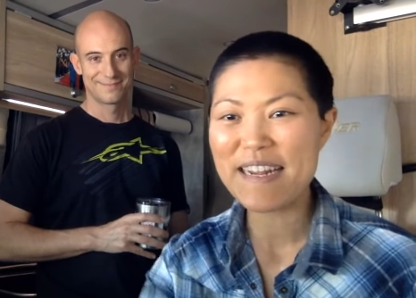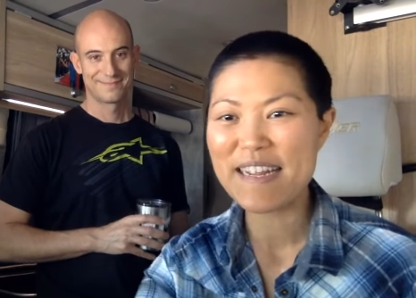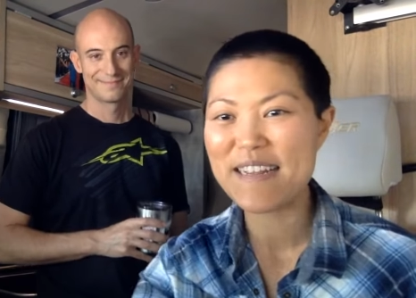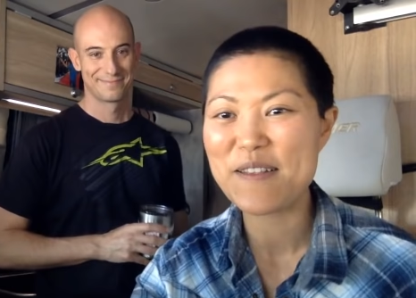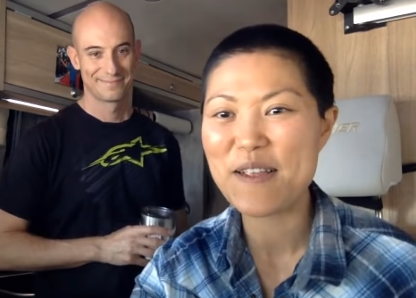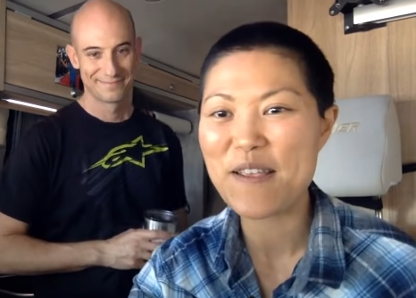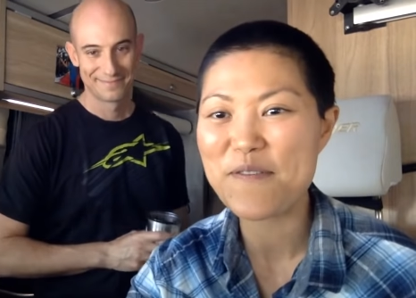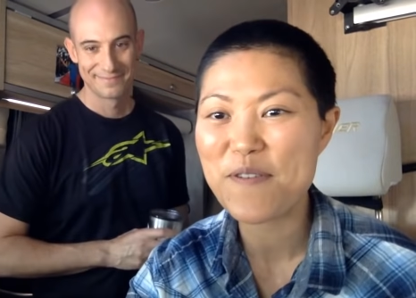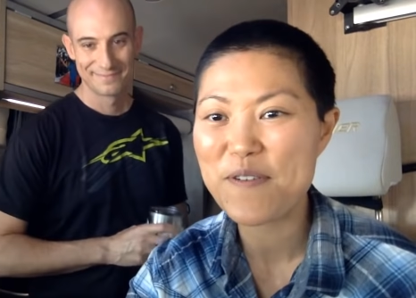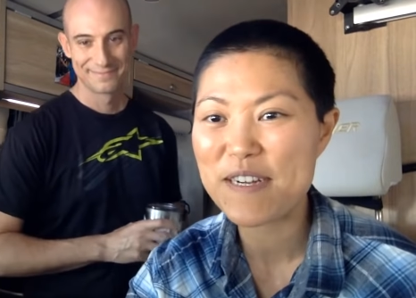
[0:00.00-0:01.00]
Speaker 1: Looking
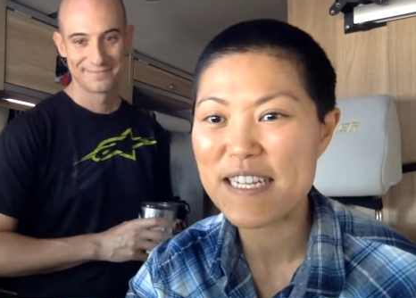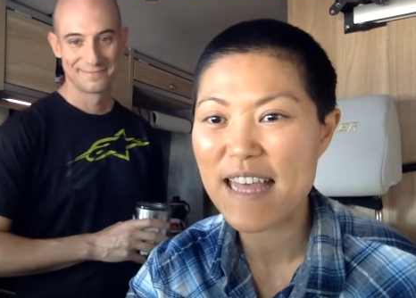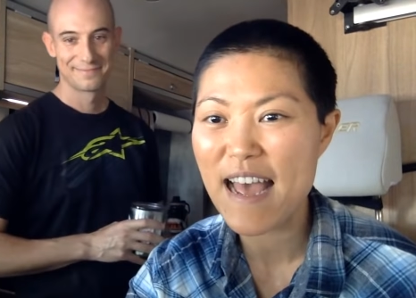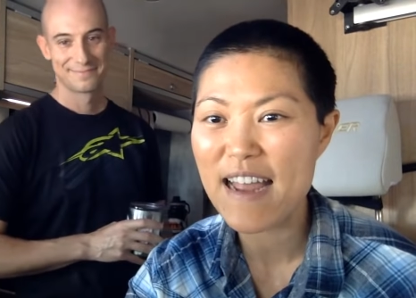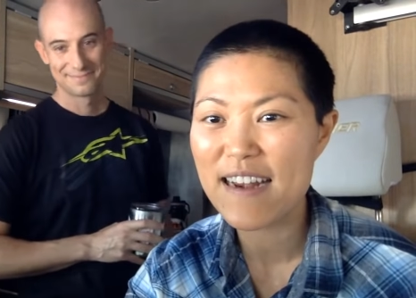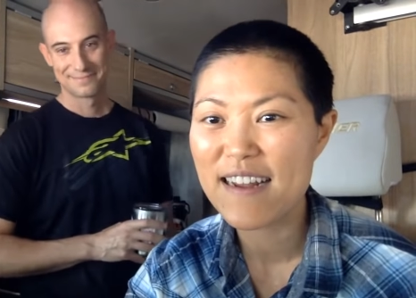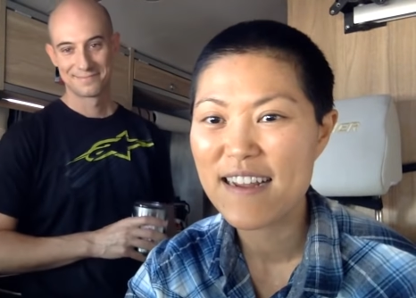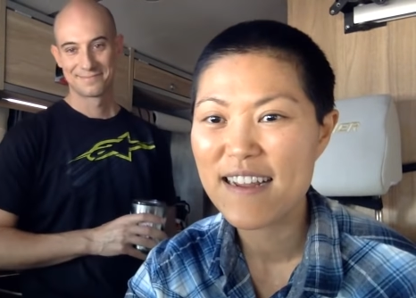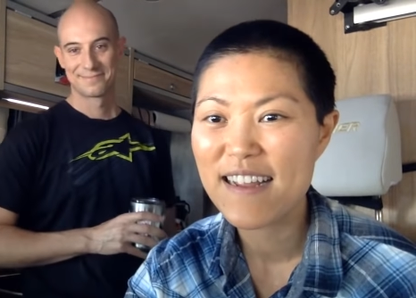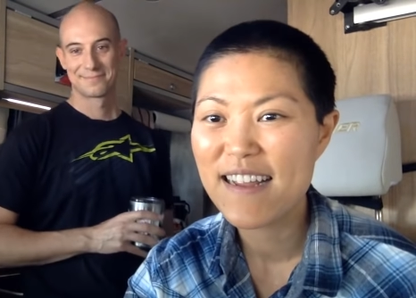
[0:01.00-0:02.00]
forward to that.
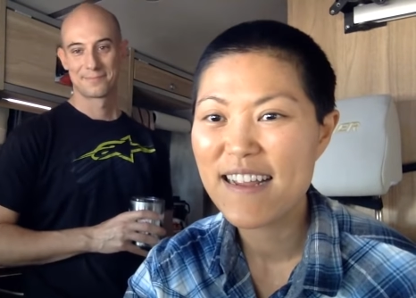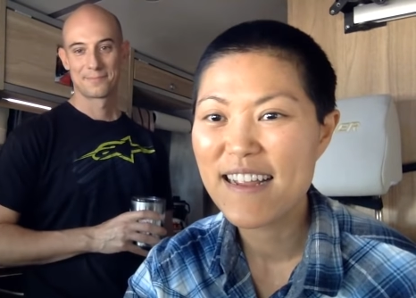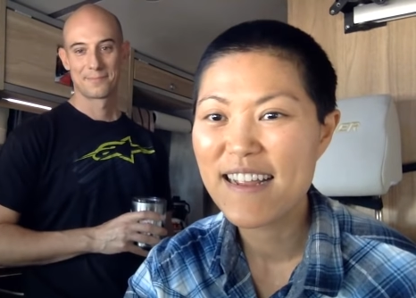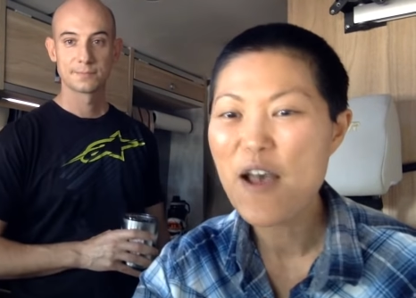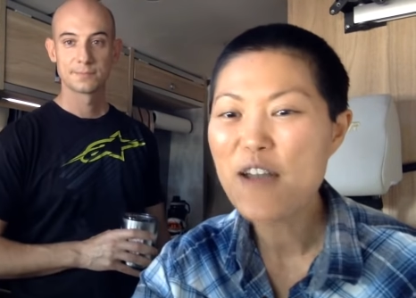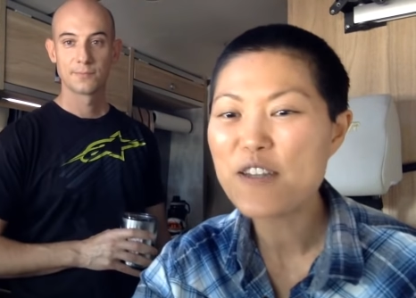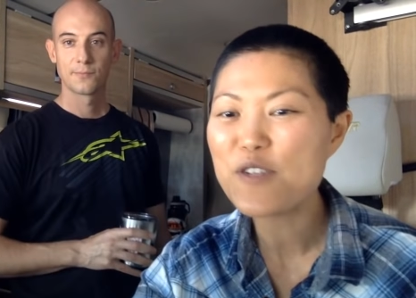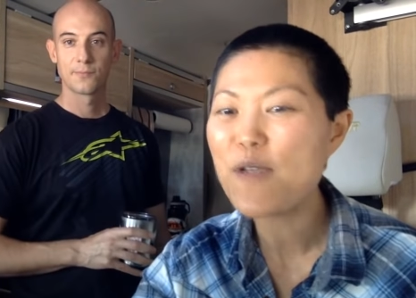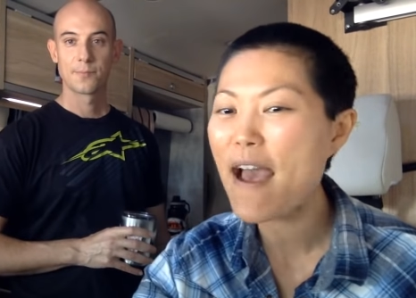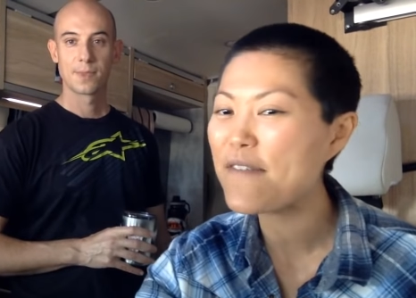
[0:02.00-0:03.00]
Do you
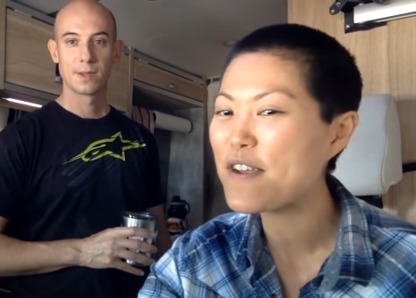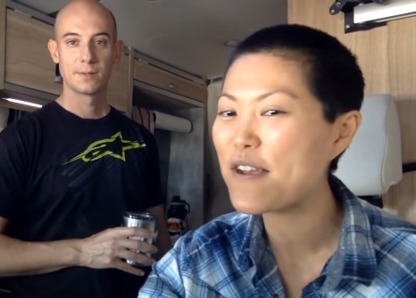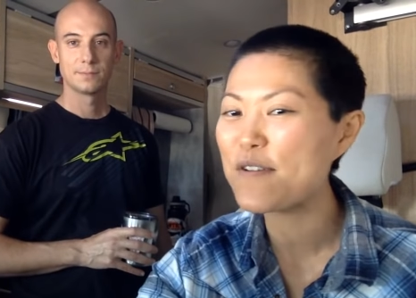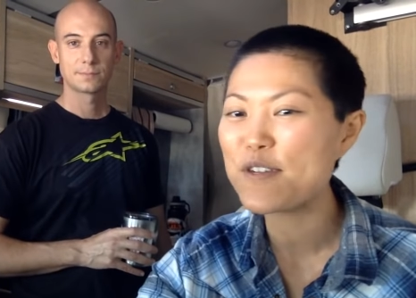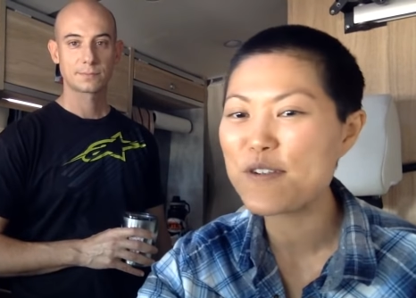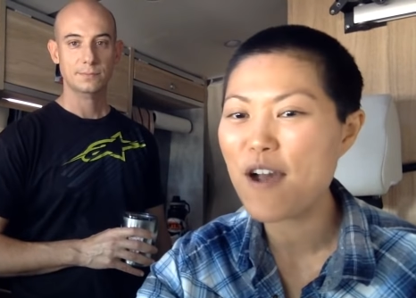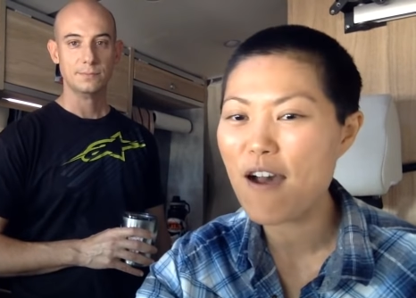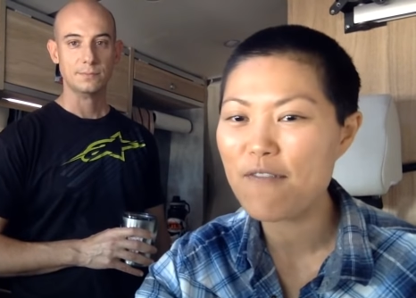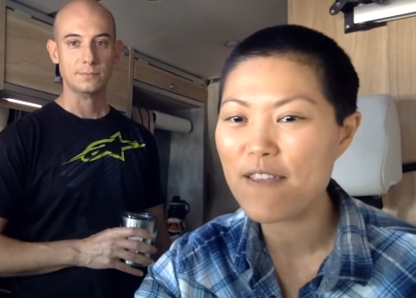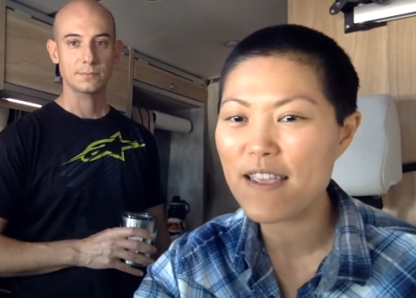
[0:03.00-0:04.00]
have a go-to
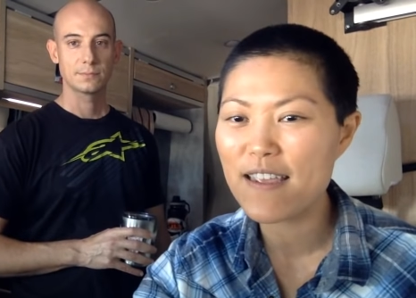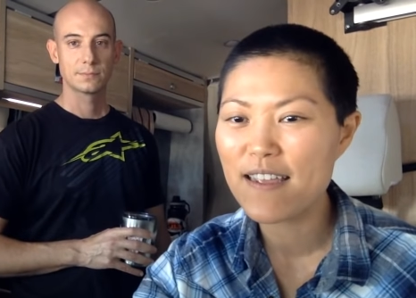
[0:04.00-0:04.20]
coffee?